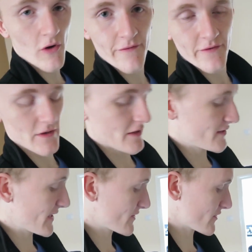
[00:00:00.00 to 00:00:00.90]
We're off.
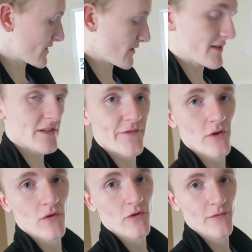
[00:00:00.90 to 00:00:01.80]
To Tesco's now to get some
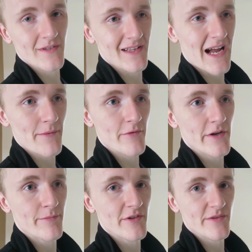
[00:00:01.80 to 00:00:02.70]
fuel, go up to the
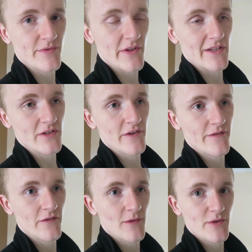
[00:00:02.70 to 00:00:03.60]
library, print some things
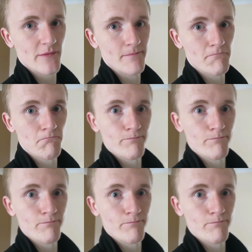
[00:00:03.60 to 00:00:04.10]
off, it'll be good.